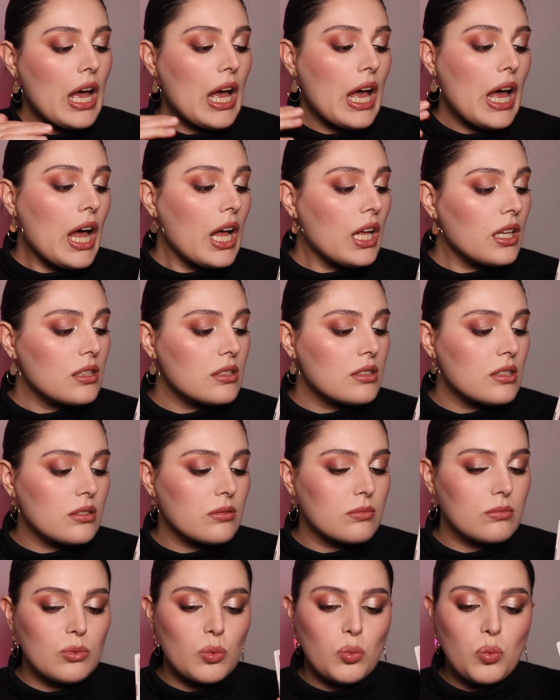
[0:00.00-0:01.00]
And
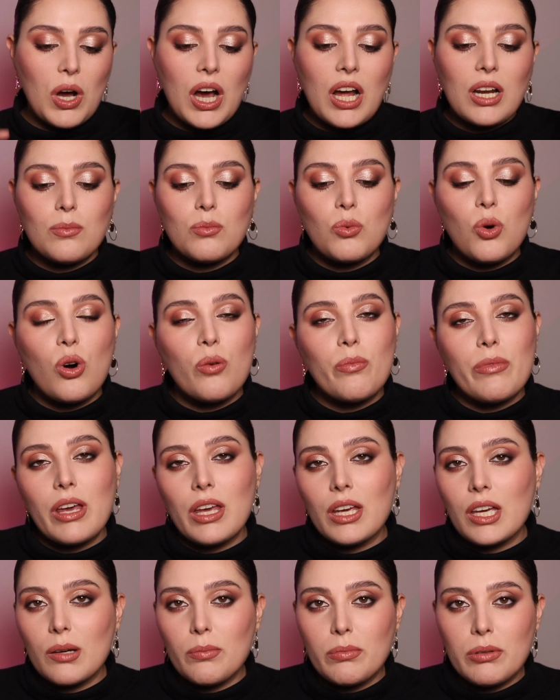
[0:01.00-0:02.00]
one more
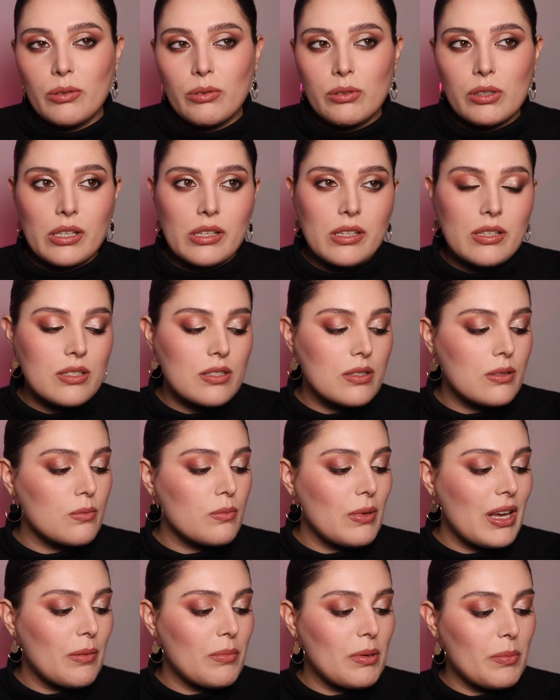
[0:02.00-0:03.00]
makeup look is
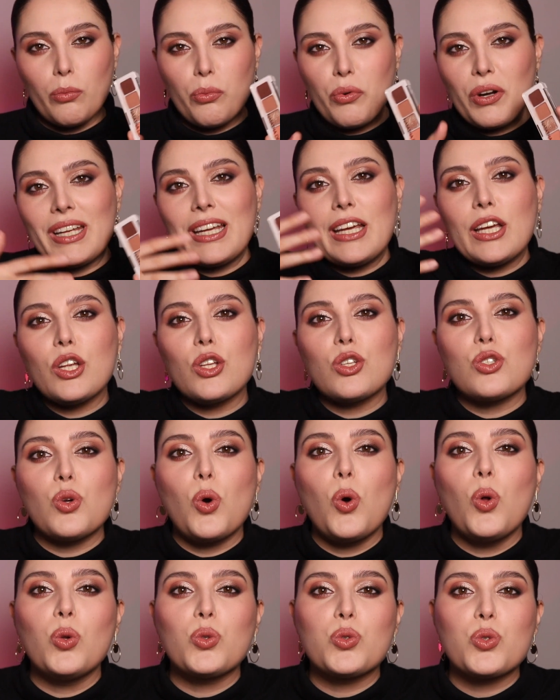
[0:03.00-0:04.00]
maybe bring it
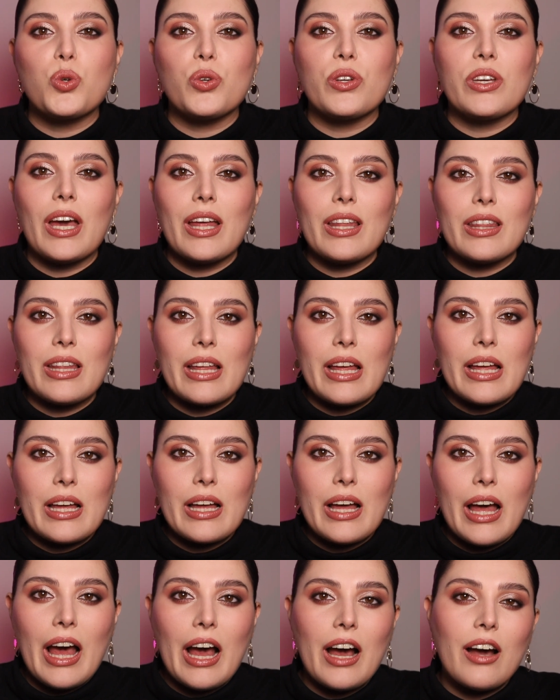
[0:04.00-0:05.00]
all
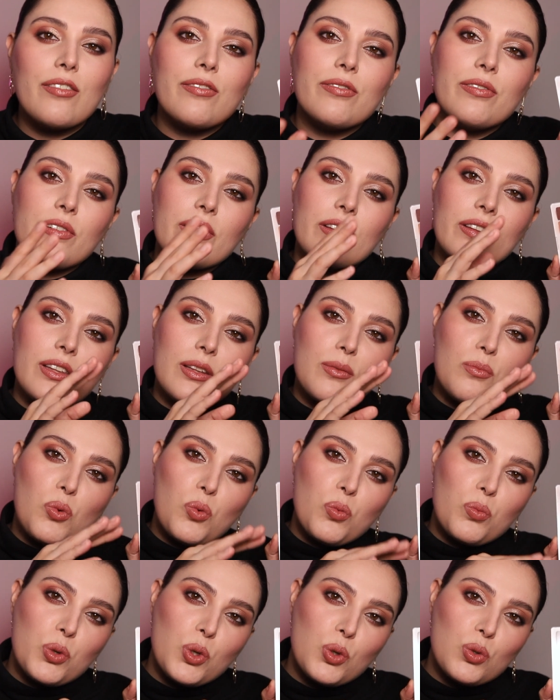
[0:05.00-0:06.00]
together, have the
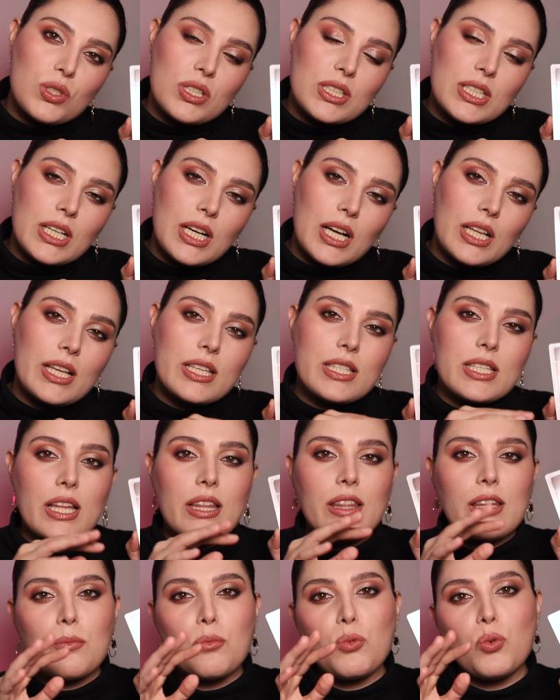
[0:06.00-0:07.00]
more muted colors
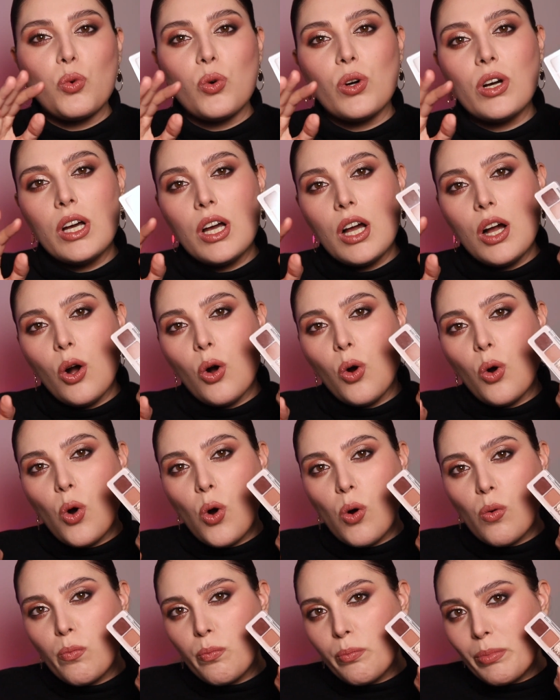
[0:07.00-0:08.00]
and the more
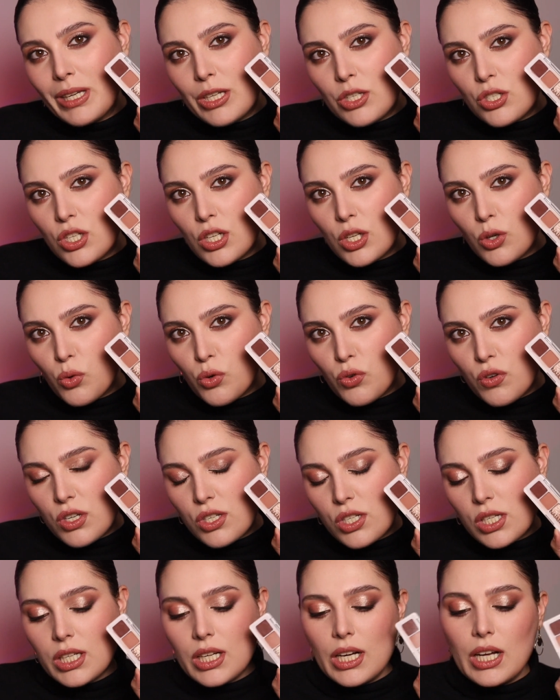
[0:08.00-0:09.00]
peachy
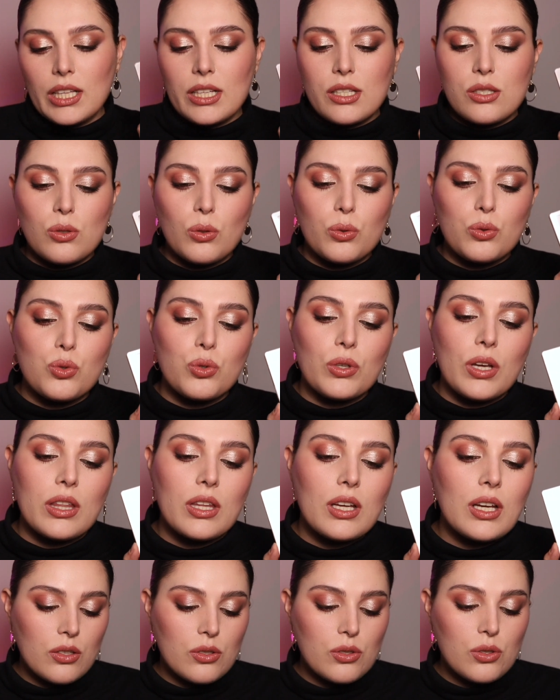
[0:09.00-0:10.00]
orangey colors all
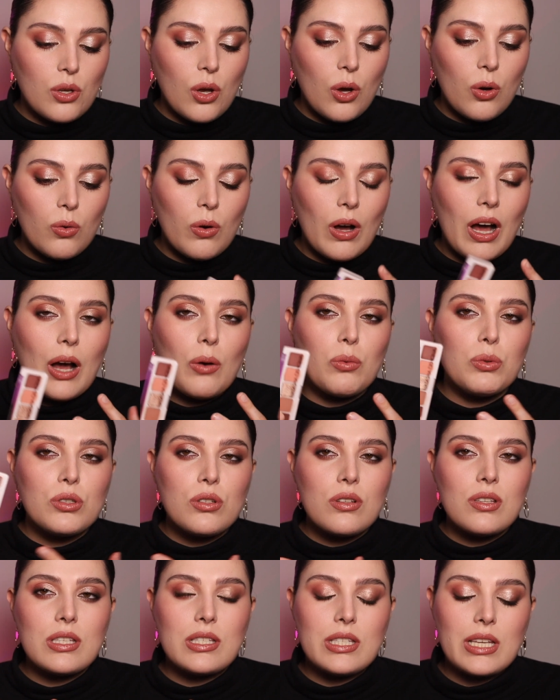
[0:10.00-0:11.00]
together. So I
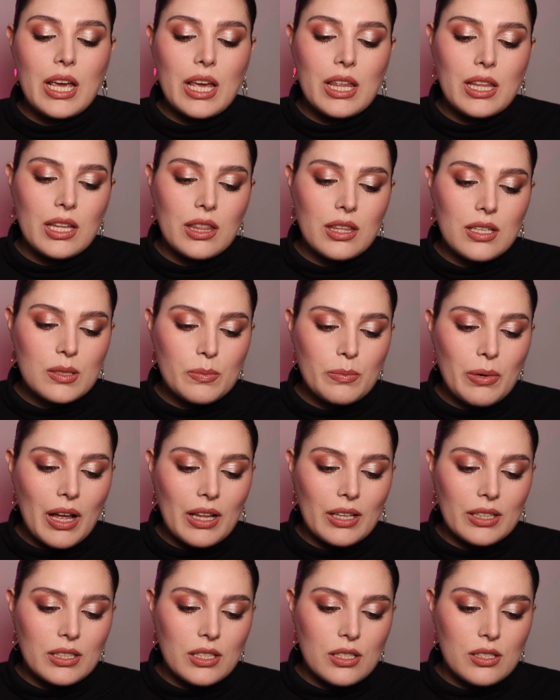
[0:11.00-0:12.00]
wouldn't say that this
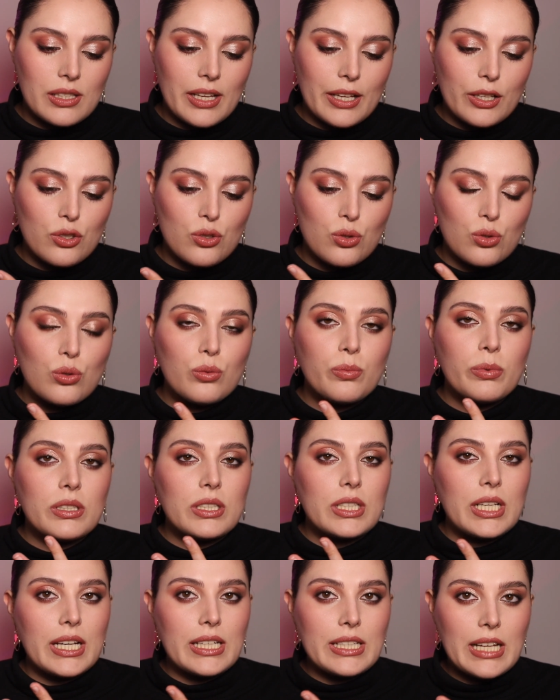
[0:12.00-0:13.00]
palette is like super
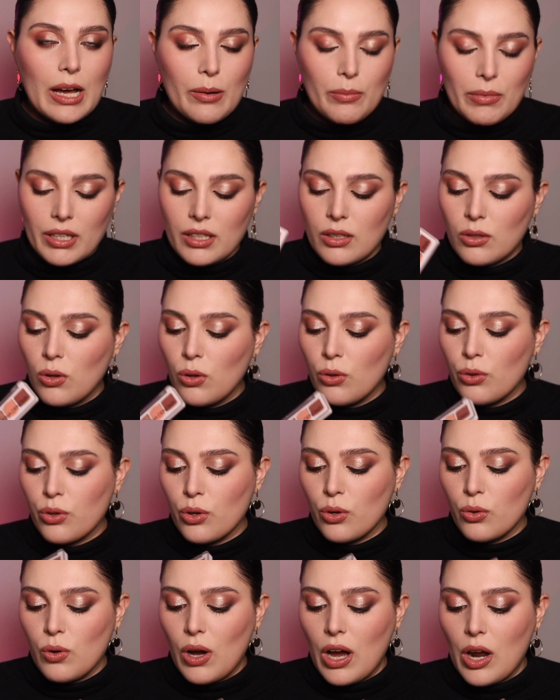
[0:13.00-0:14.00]
dynamic,
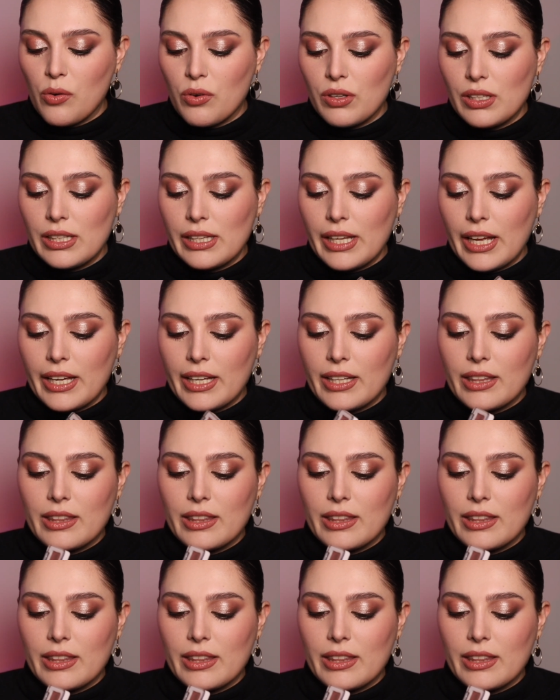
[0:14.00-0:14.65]
although I really like